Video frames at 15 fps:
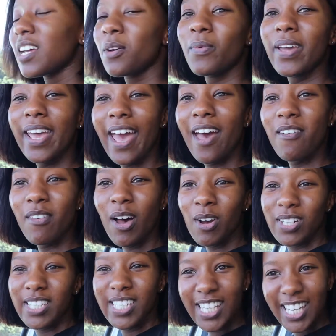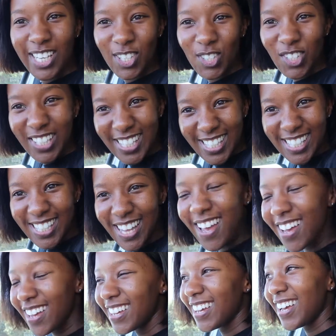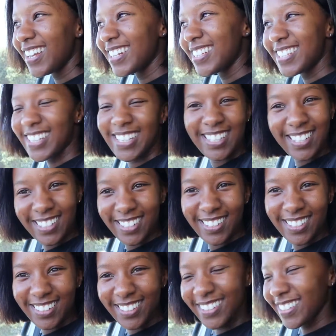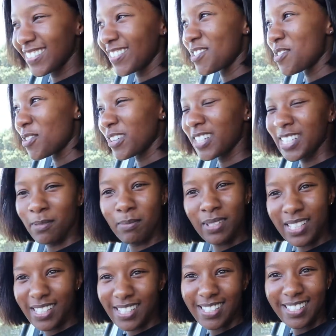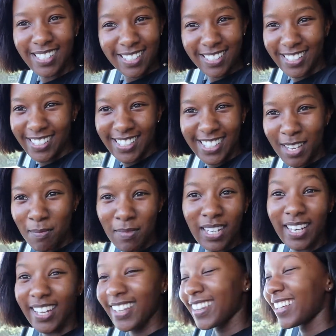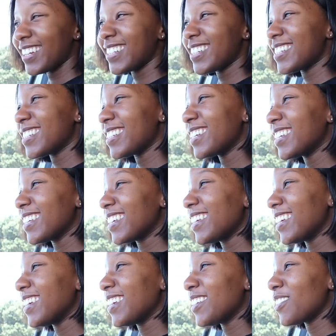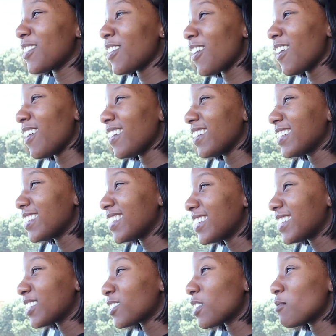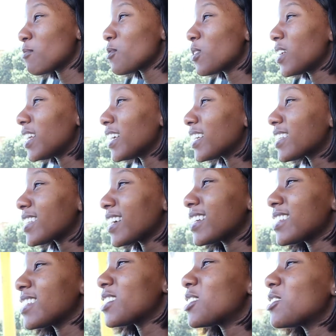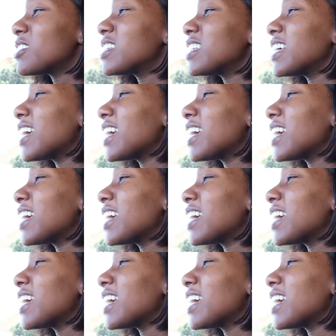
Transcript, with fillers: we have our teachers dinner or Christmas dinner, something like that. Yeah, so I'm really excited to see